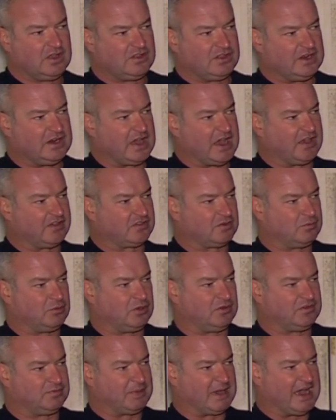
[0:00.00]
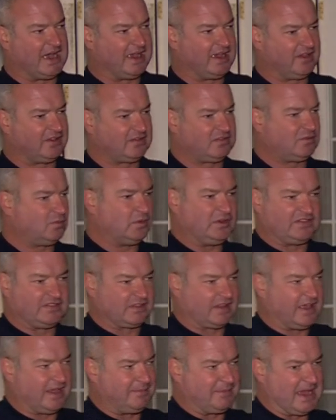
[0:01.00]
The nozzle moves by us, we
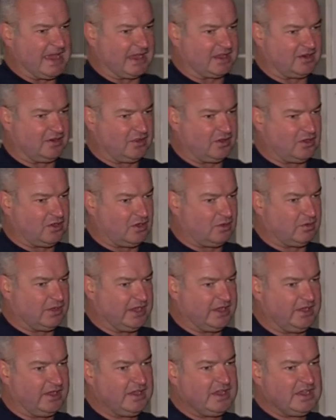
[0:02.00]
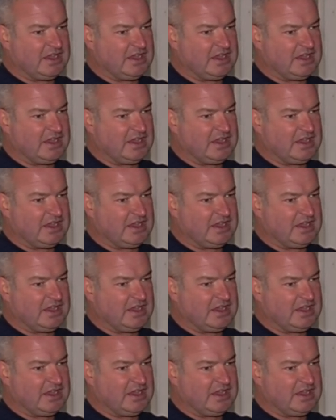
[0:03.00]
slide back into the hallway